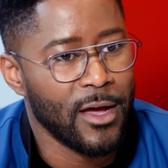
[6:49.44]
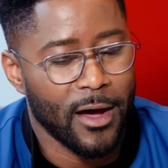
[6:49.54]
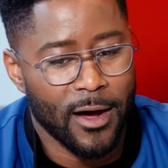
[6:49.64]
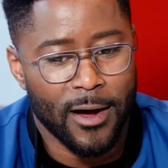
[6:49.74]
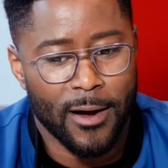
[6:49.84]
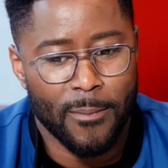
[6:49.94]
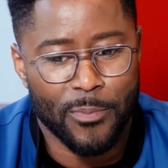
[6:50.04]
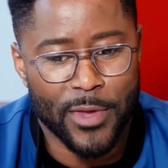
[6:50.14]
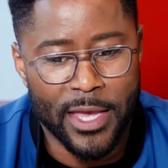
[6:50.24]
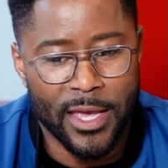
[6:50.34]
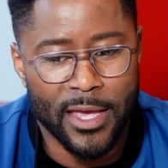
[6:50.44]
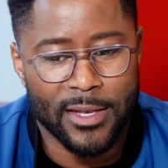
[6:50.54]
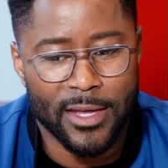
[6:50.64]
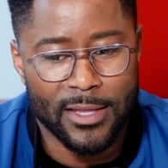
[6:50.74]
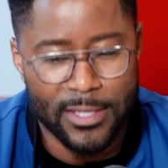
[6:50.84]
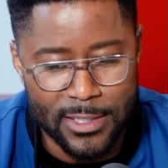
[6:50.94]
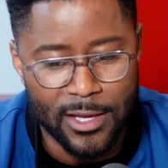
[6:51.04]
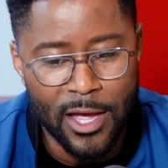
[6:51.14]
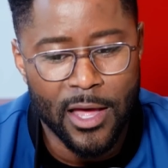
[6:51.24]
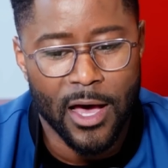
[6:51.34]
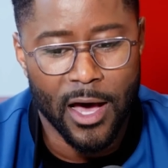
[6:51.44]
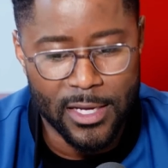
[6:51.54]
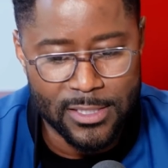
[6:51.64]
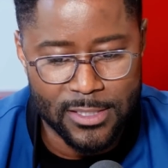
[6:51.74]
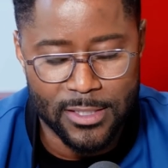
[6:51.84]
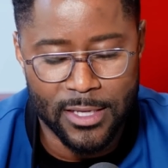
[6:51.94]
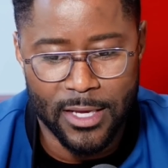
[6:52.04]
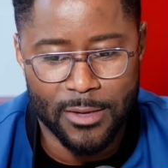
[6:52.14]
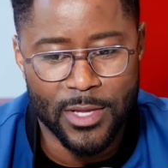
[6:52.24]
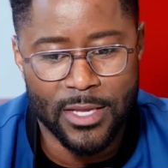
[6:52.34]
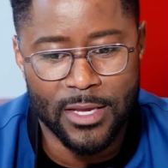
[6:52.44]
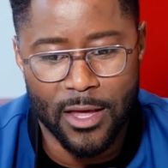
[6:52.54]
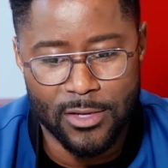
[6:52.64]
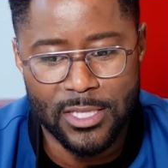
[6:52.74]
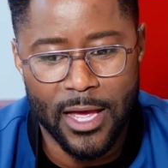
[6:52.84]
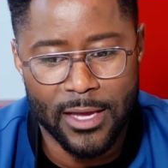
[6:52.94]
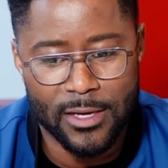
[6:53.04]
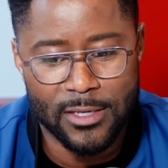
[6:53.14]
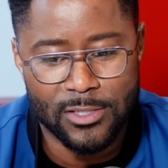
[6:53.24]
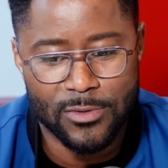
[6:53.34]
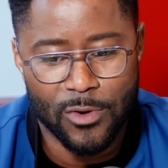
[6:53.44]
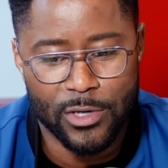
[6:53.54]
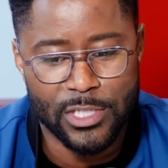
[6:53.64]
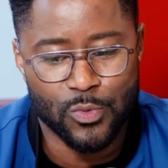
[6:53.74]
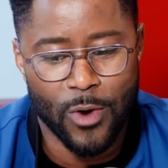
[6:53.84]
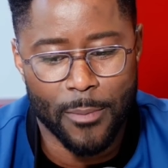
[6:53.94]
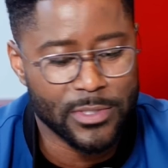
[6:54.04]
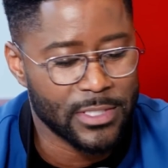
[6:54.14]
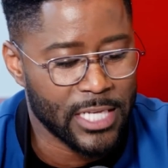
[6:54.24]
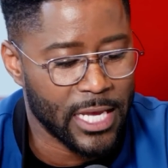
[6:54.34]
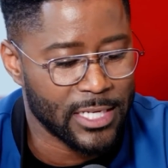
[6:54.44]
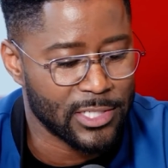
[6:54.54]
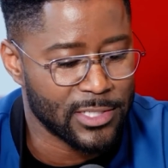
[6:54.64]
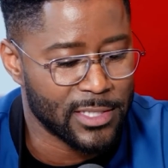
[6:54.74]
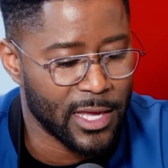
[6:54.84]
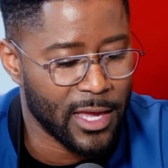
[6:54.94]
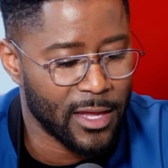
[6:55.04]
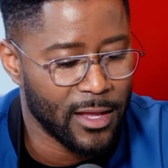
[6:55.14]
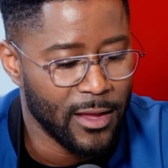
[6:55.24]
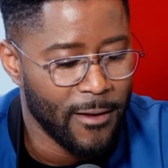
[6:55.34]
Right. And I think us and many others like us are just representations that